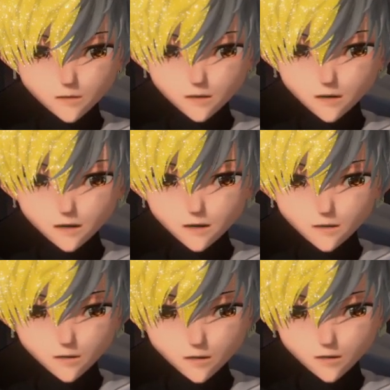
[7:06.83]

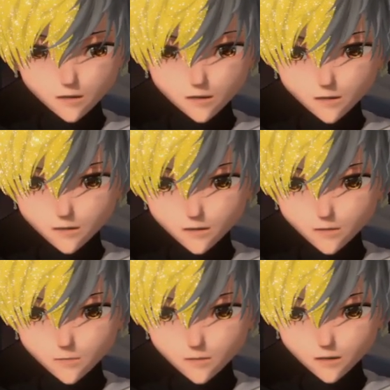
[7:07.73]
Glitter jitter is just how
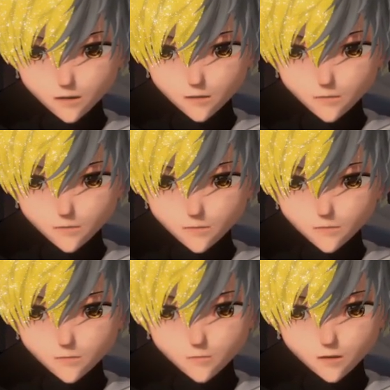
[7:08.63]
much it sparkles
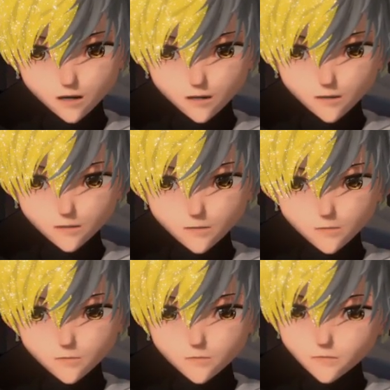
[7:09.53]
and changes.
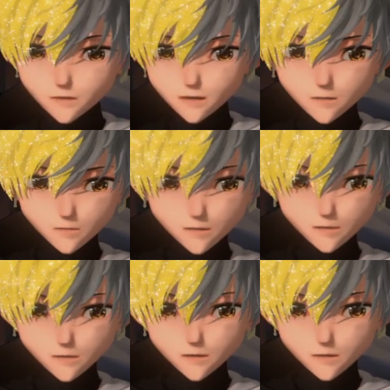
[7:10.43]
I don't really
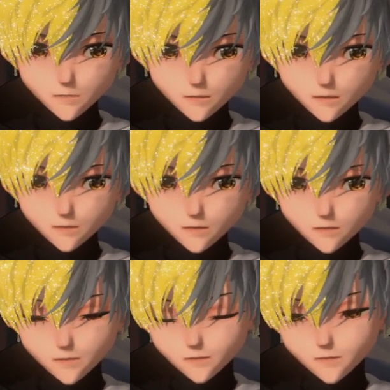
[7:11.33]
notice too much
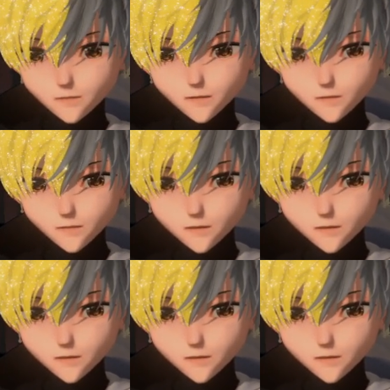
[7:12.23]
of a difference.